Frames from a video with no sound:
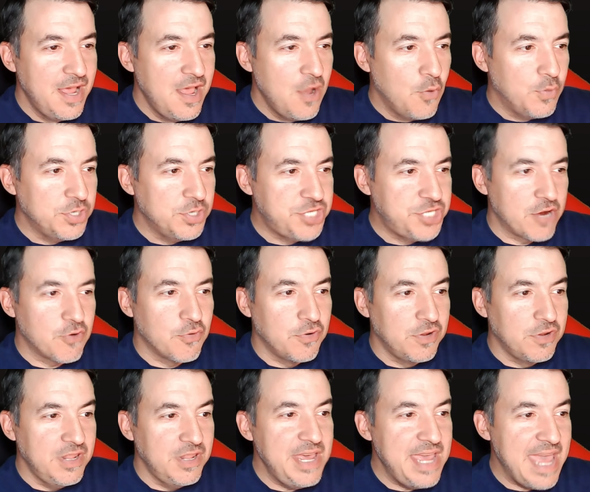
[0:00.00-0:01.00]
When
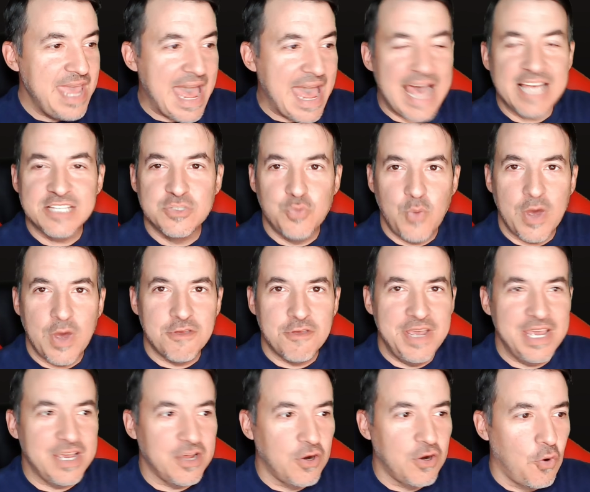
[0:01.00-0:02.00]
General Lee asked whether
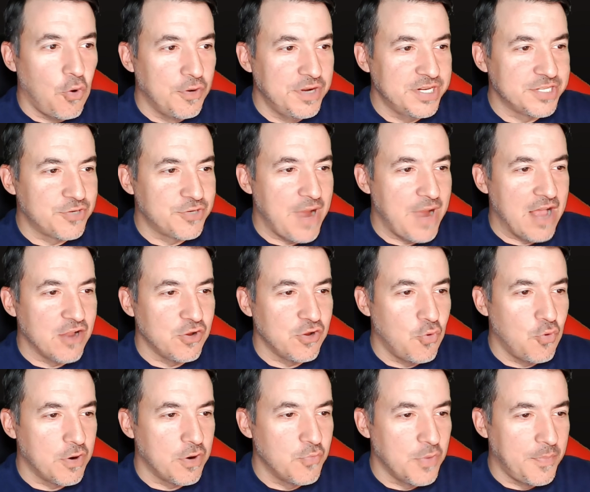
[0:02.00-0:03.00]
he could hold his ground,
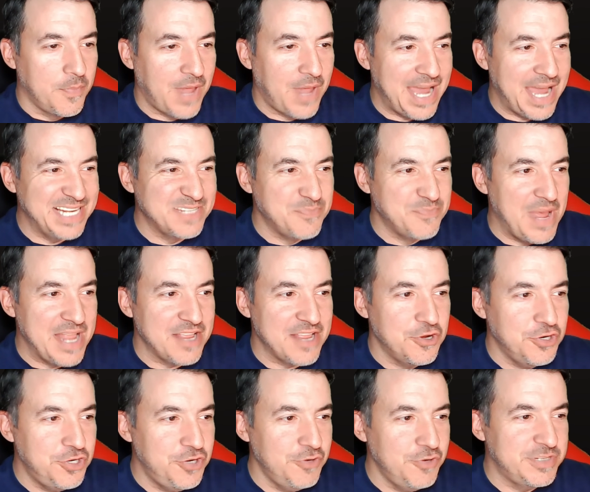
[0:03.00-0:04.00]
Gordon replied his men
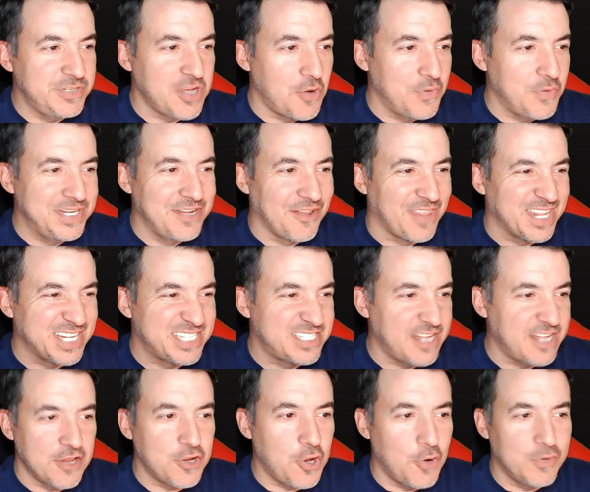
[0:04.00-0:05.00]
could do so until the
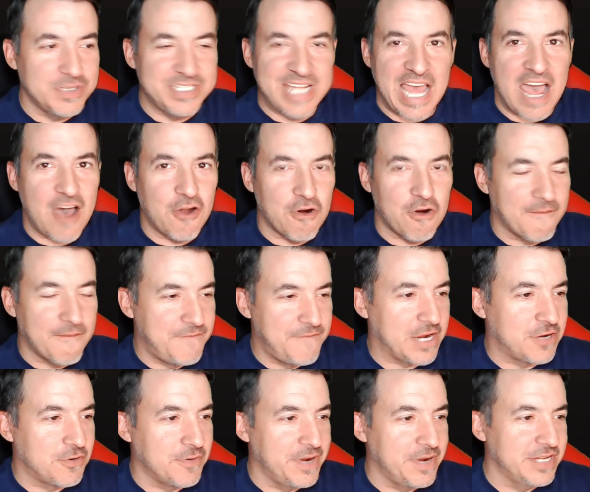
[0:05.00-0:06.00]
sun goes down or
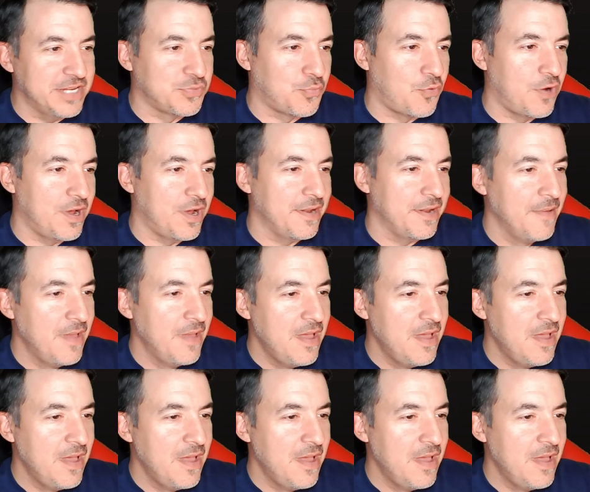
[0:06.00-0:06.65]
victory is won.